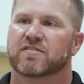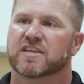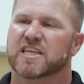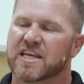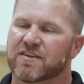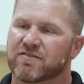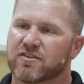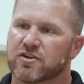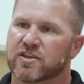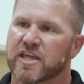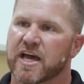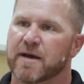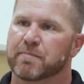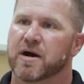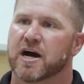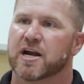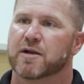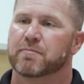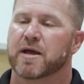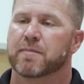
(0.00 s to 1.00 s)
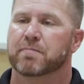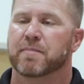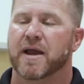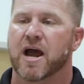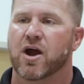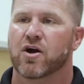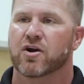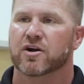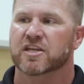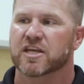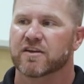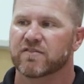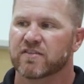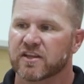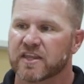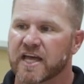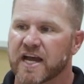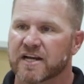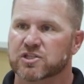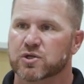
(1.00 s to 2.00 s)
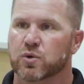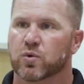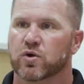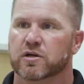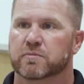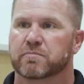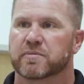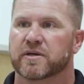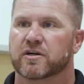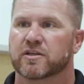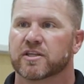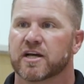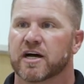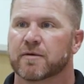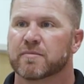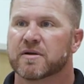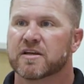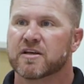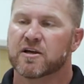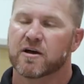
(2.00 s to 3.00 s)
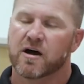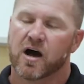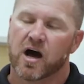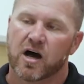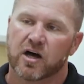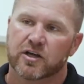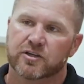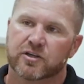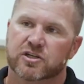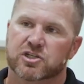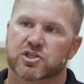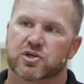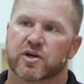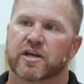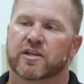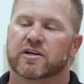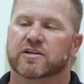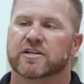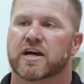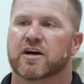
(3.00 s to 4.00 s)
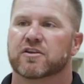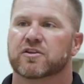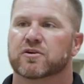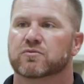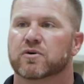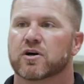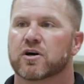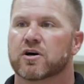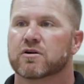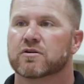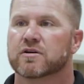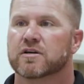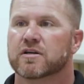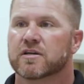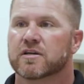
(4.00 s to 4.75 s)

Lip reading: giving you that bottom end power, giving you that torque build up, hauling your trailer down the road,